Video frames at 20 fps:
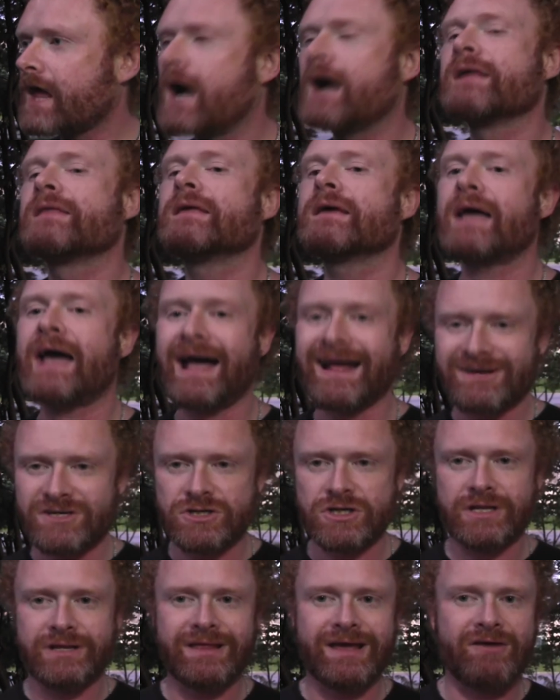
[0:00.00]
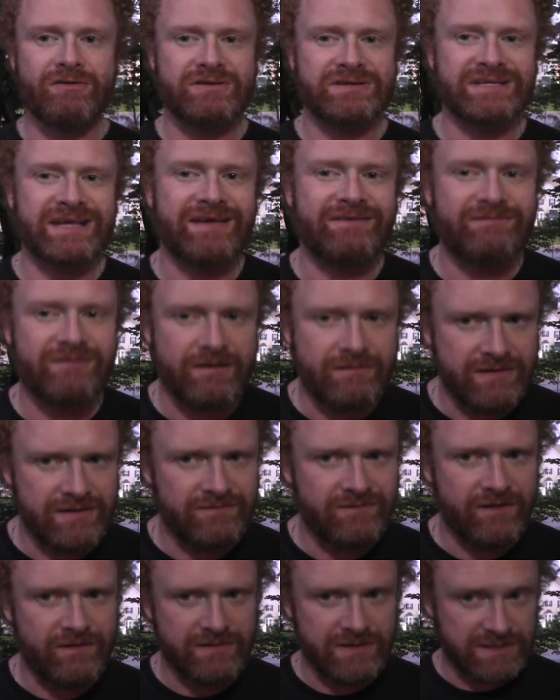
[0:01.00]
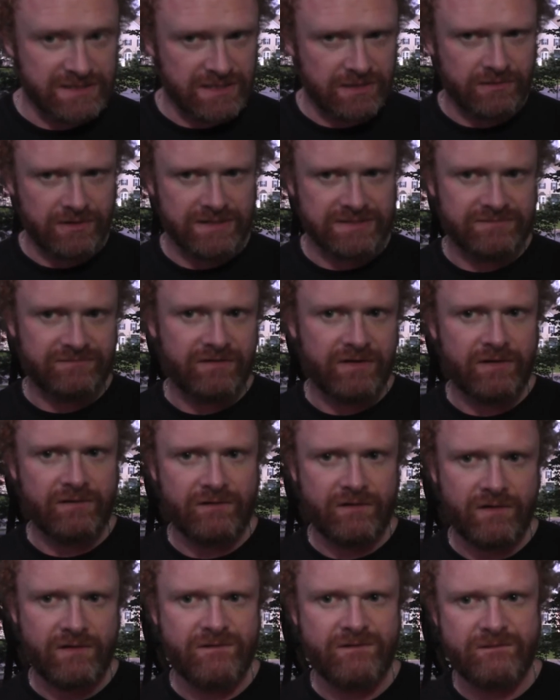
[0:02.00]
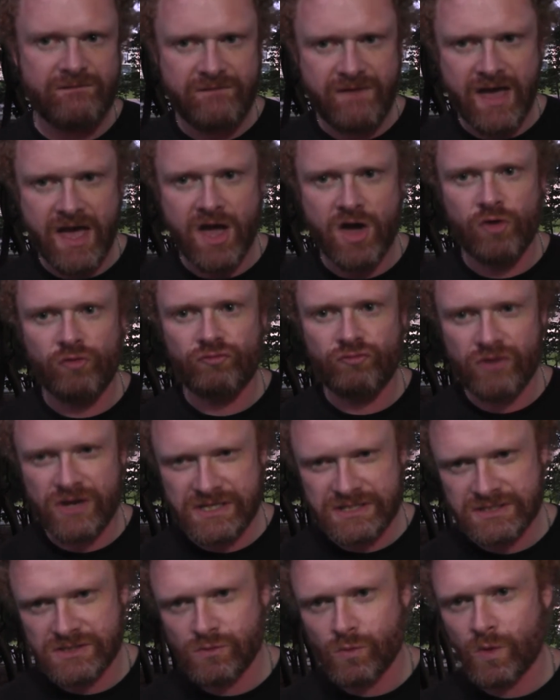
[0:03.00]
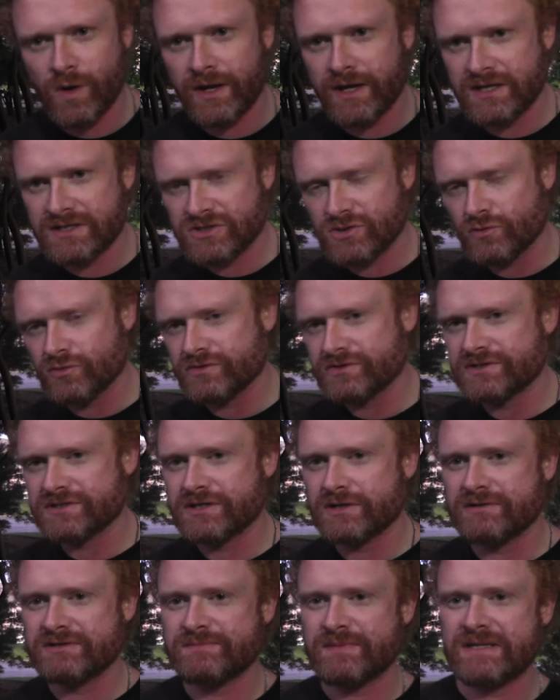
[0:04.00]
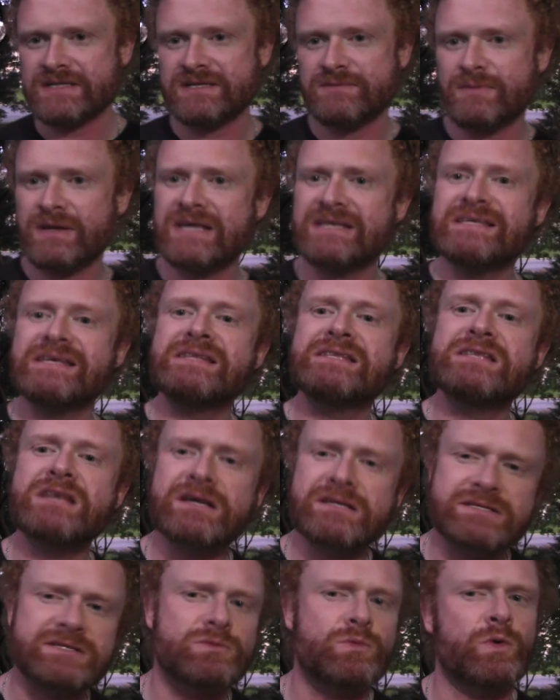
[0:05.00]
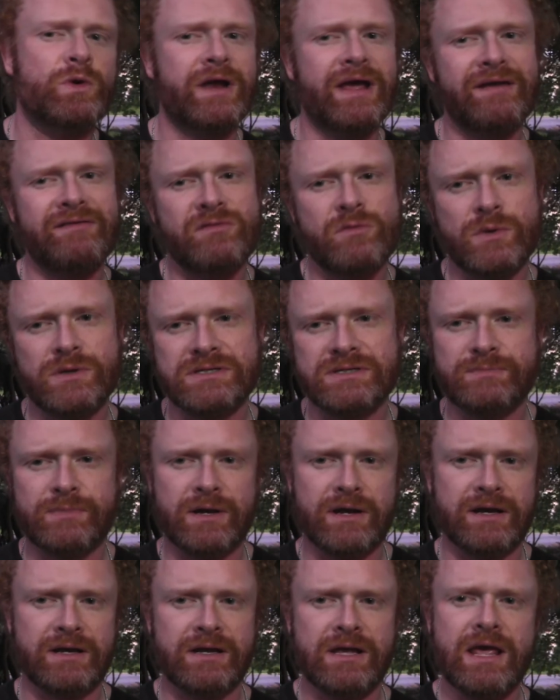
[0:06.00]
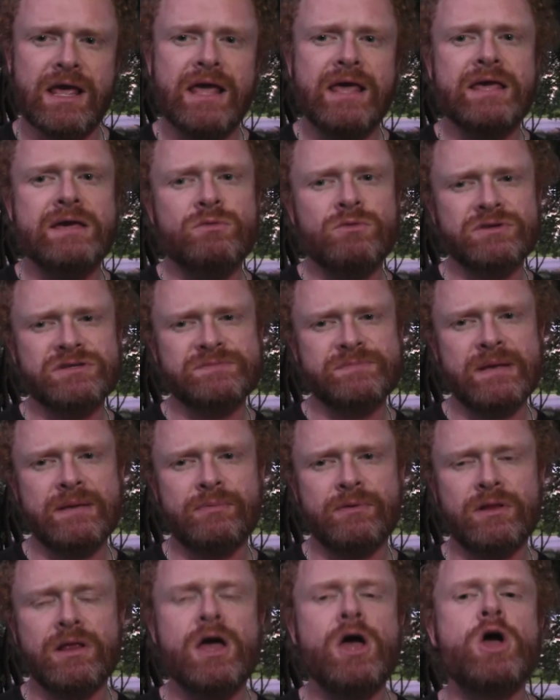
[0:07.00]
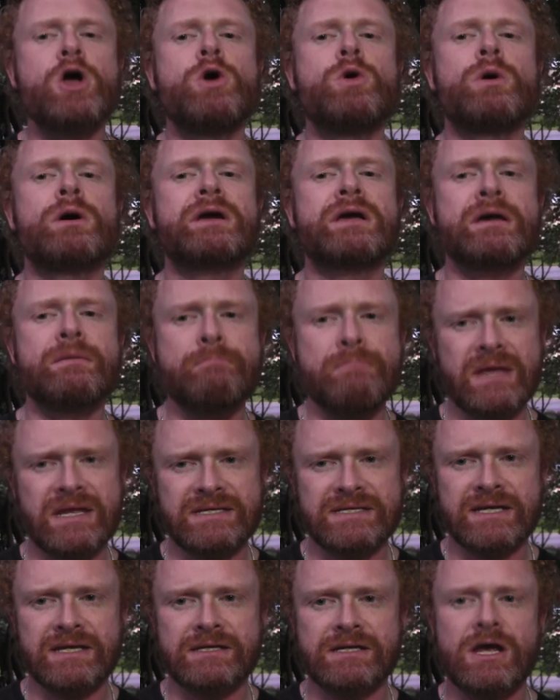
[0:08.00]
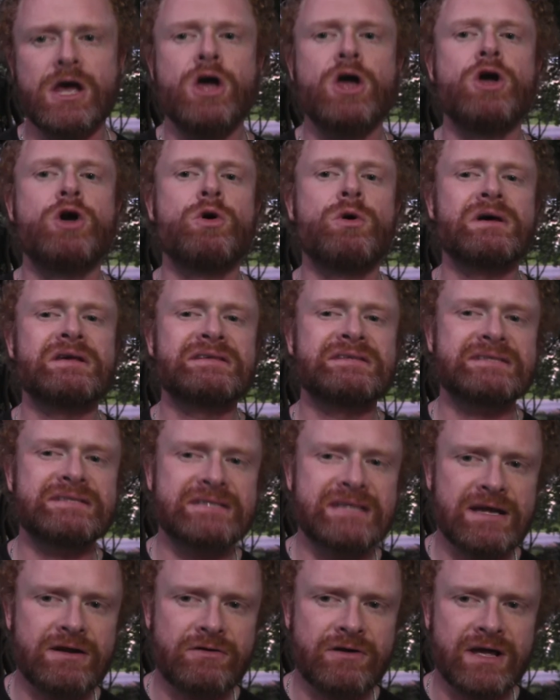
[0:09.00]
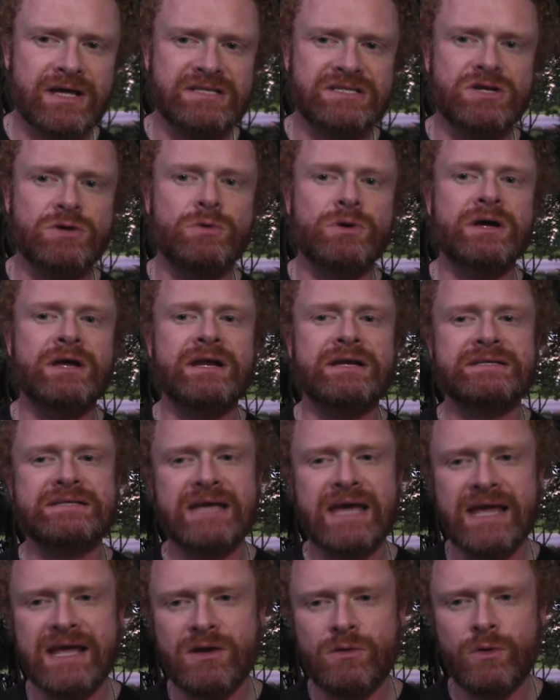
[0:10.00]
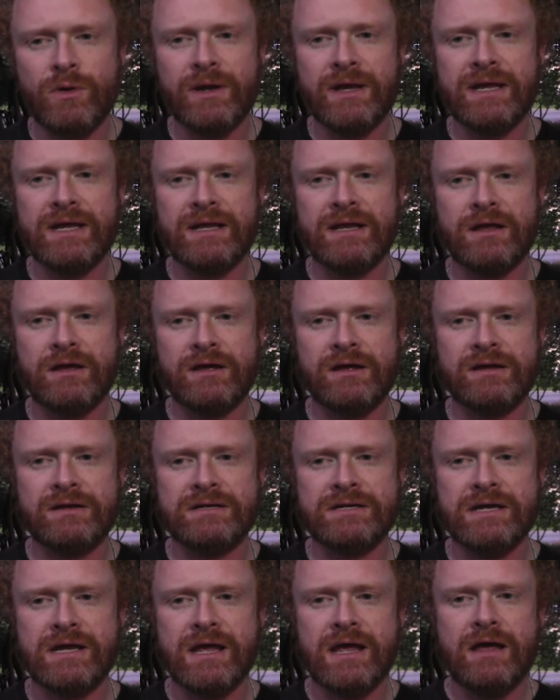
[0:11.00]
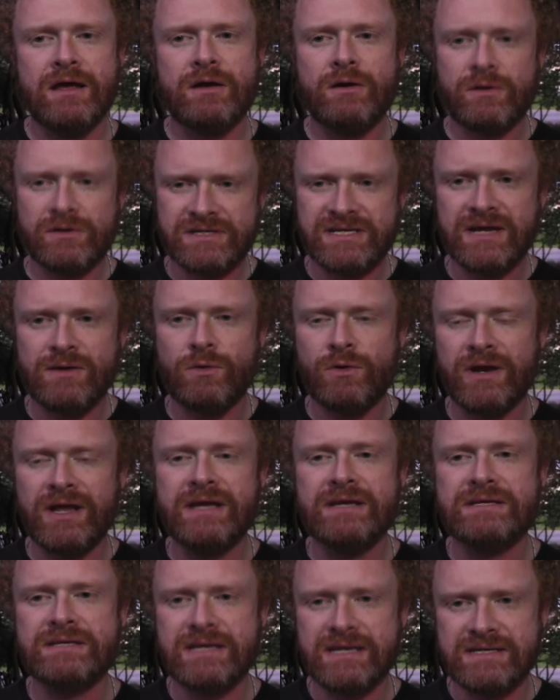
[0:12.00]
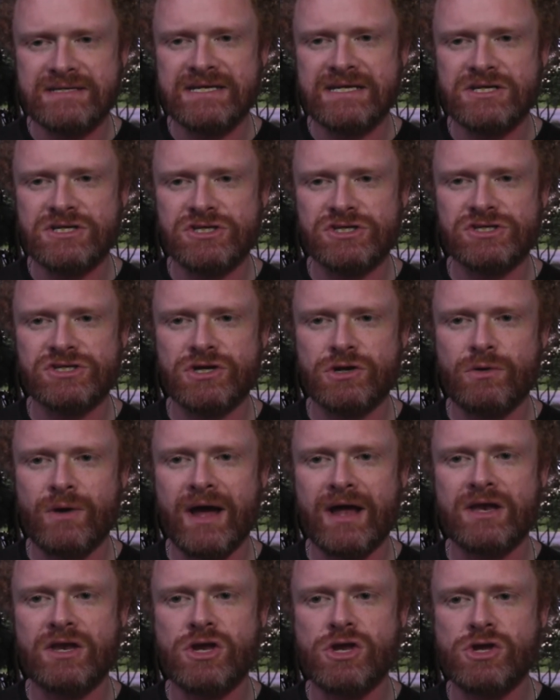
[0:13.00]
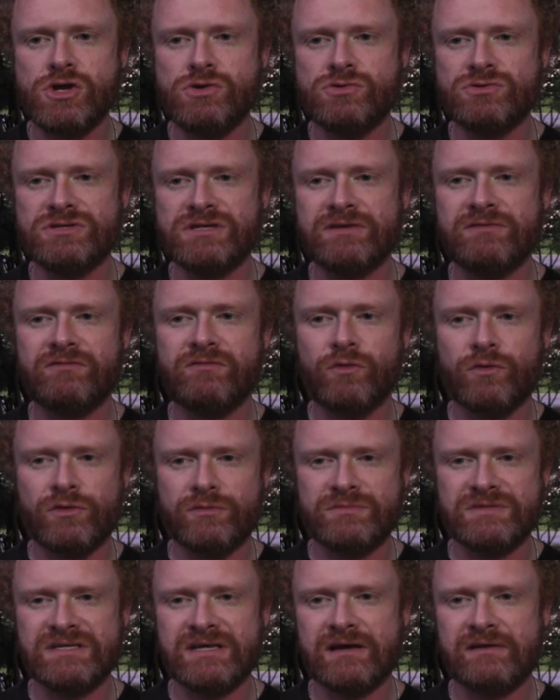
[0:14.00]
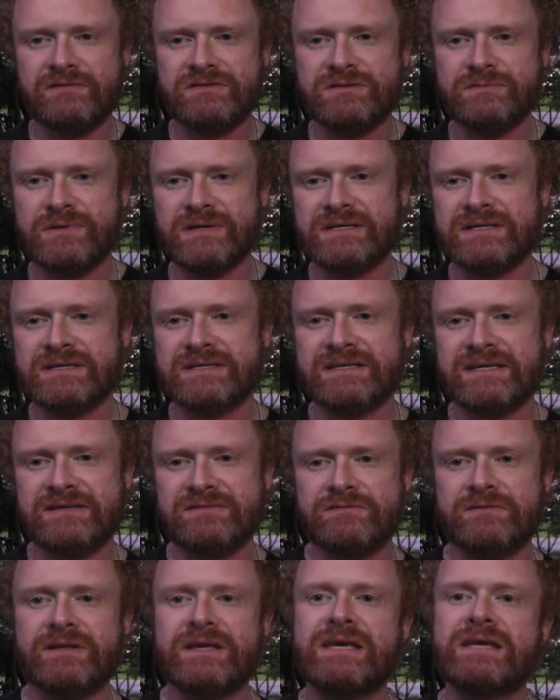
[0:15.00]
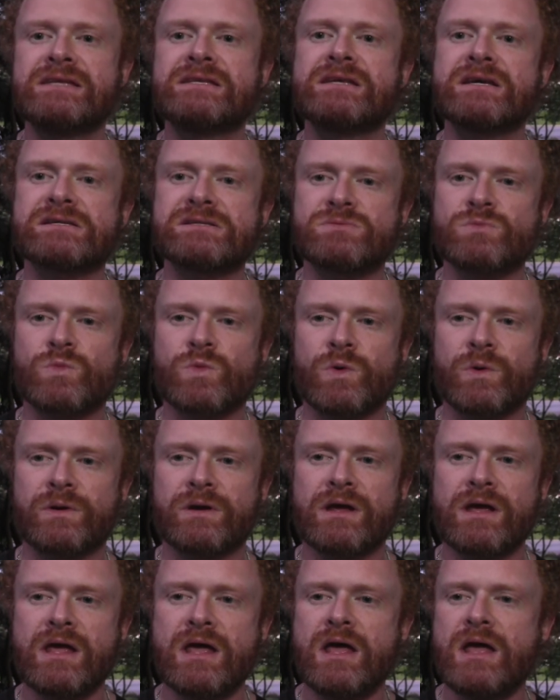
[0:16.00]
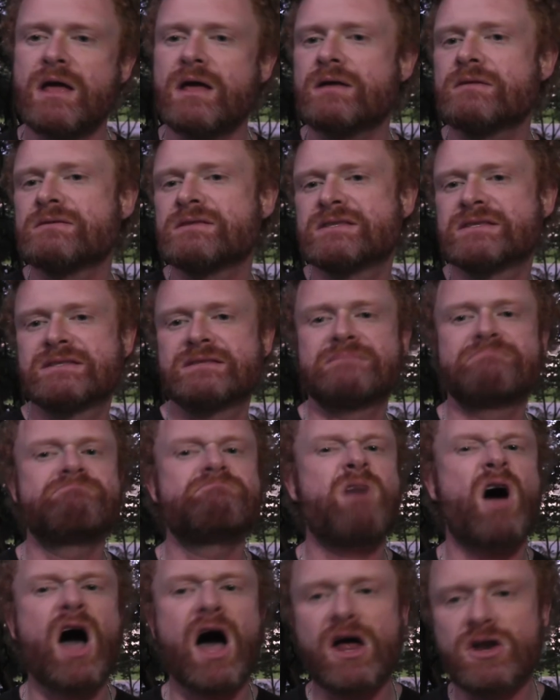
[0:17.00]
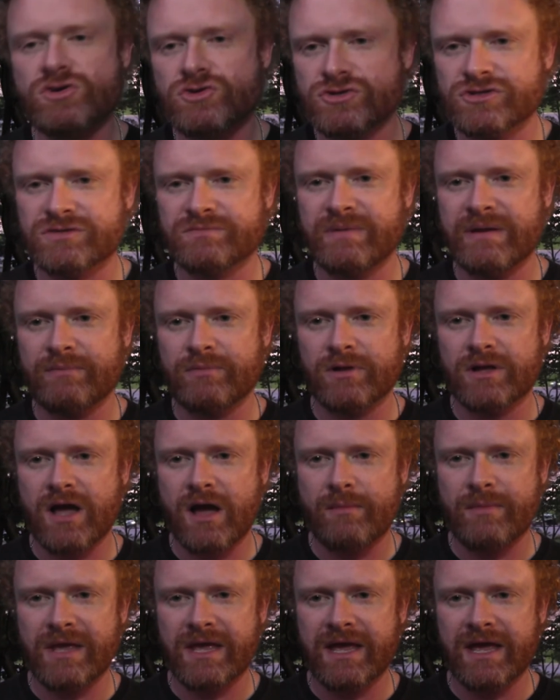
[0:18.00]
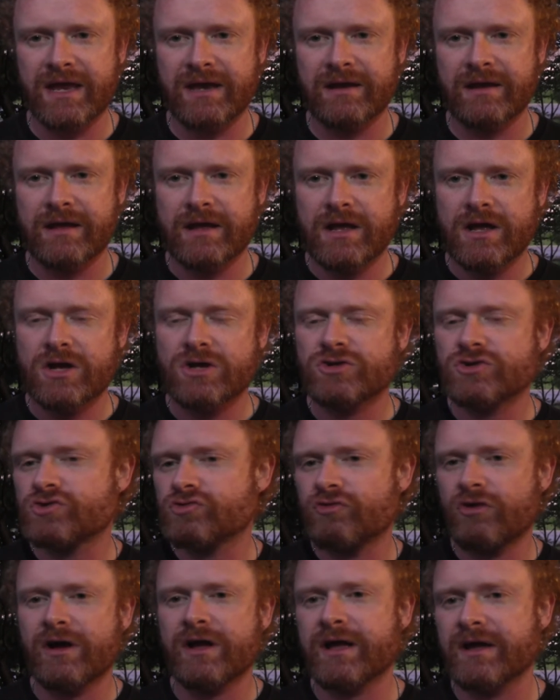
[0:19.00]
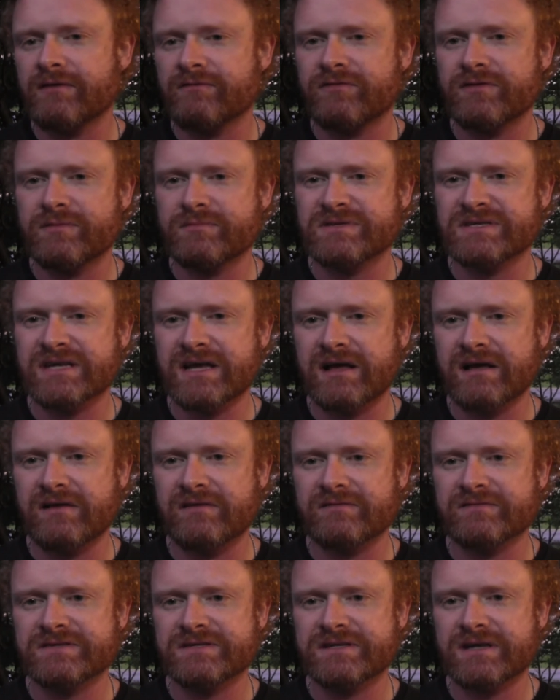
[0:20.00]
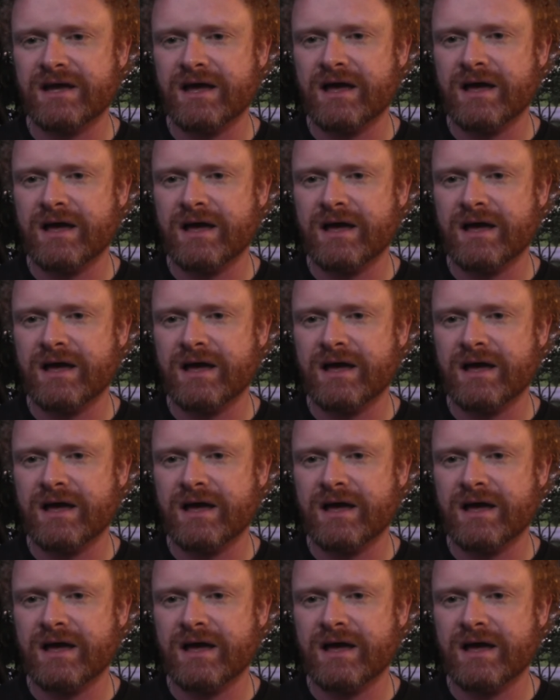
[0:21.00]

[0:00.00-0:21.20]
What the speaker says: actually there is a very, very serious and very, very fair reason why his course is so expensive, because he doesn't want everyone to buy it. He wants people who are committed, who are serious, who are going to take what he learned, or take what he teaches you and use it for themselves to be successful. He doesn't want hundreds of people coming in, trying it for themselves,